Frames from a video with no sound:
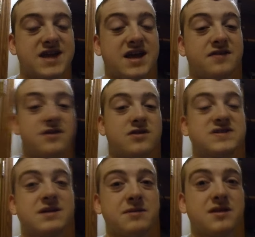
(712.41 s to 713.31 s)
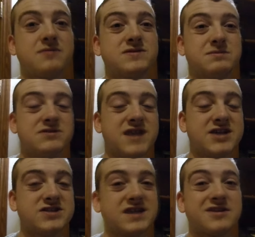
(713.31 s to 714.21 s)
And th some of those
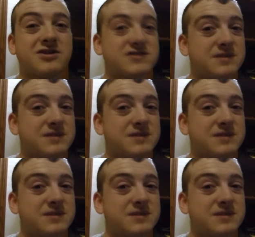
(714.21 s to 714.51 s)
mutations out there,